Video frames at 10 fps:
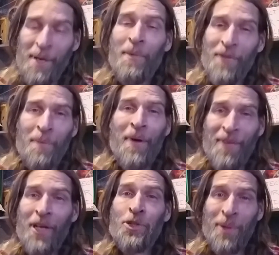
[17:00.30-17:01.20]
of them have
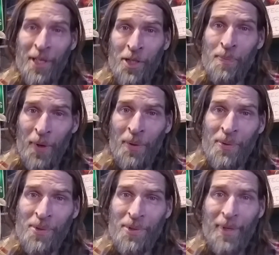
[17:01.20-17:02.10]
actually
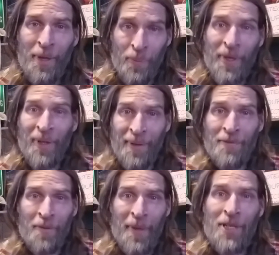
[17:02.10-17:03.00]
exposed, like, real
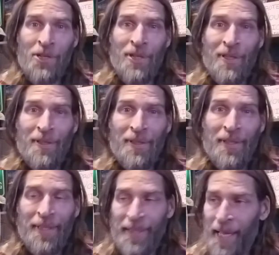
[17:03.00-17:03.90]
information,
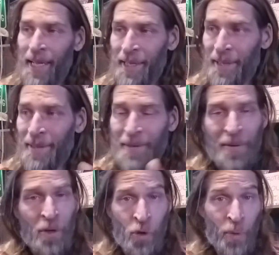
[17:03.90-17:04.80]
like
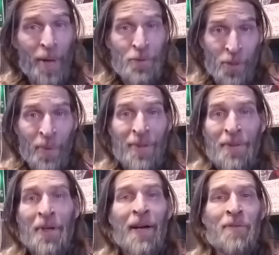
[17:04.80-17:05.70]
corruption
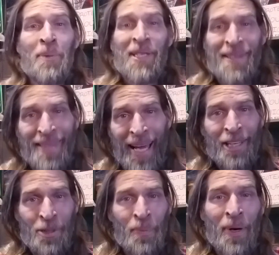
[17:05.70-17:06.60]
within the governments.
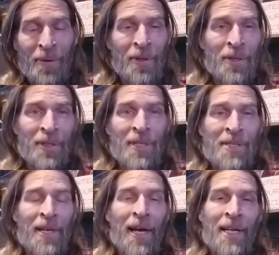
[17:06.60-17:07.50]
That's where the
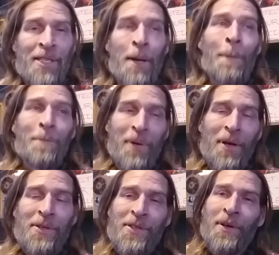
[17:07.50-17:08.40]
goodness lies. But
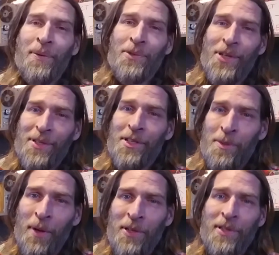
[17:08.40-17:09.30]
also, just the
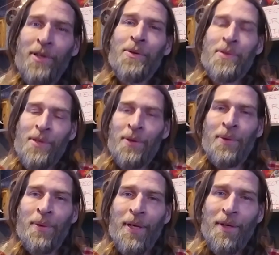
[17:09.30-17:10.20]
small sleuths
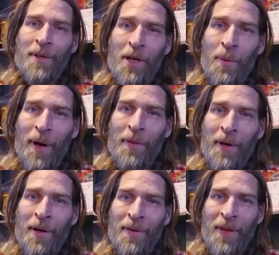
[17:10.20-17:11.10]
who go on
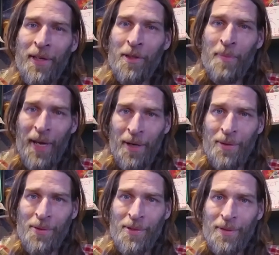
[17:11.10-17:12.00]
there and they get the pedos,